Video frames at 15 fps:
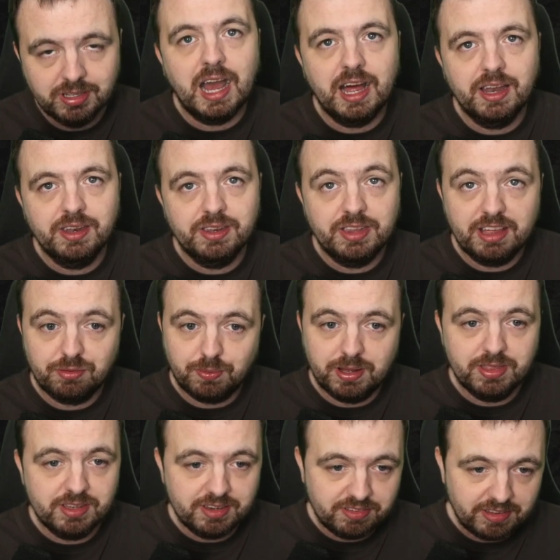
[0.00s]
And that's why
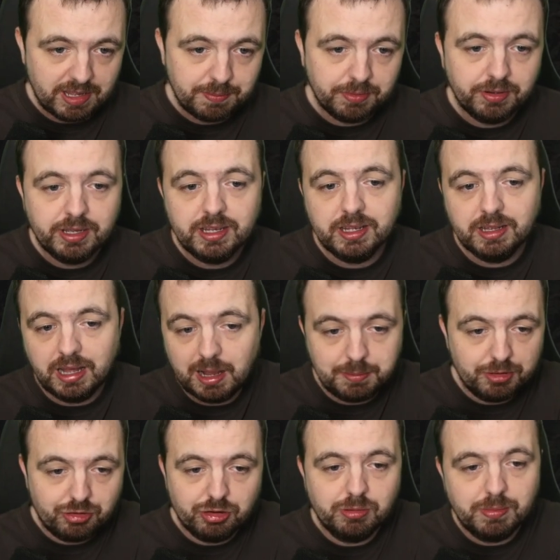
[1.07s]
they disabled it. I'm
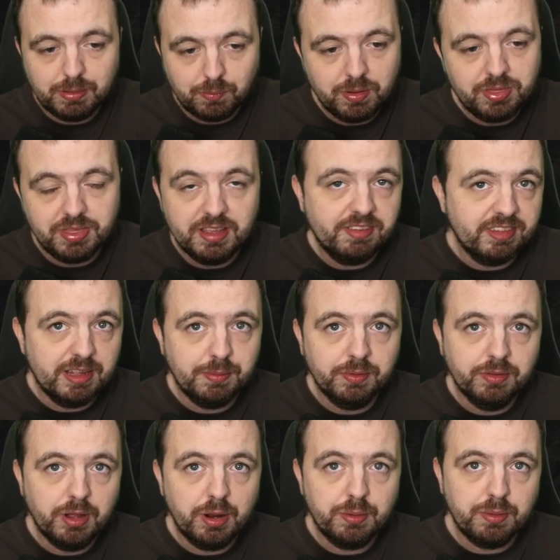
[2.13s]
assuming with this, they will now